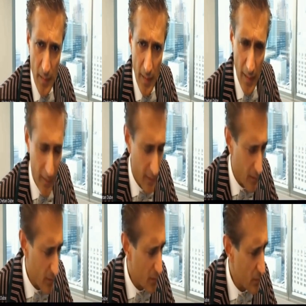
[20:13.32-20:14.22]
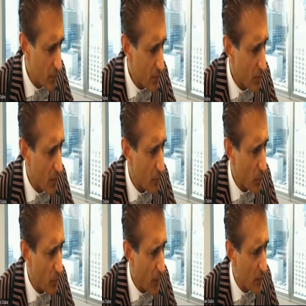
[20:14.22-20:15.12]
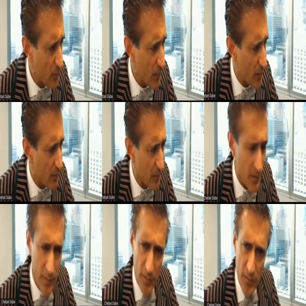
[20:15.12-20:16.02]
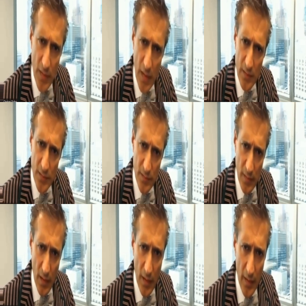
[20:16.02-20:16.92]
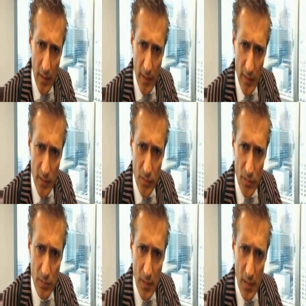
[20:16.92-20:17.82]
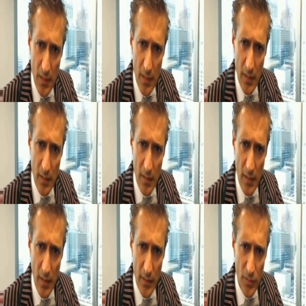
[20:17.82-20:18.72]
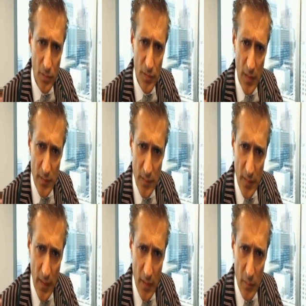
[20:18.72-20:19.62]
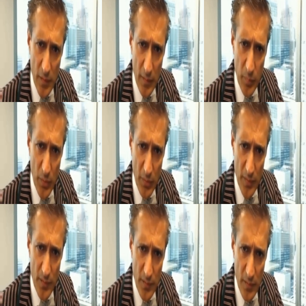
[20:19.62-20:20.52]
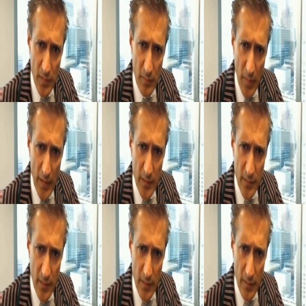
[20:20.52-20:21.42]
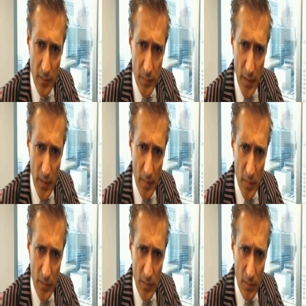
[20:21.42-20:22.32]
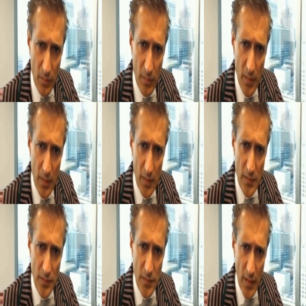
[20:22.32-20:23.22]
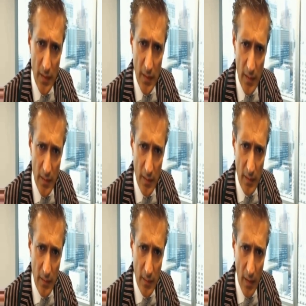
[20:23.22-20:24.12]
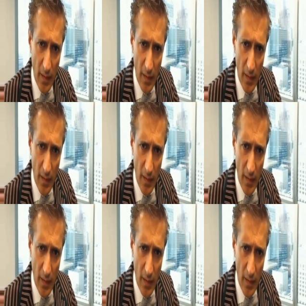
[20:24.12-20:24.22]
But you are a profound ignorance of the challenges that lie ahead, and you set sail with that purist mindset of being able to study and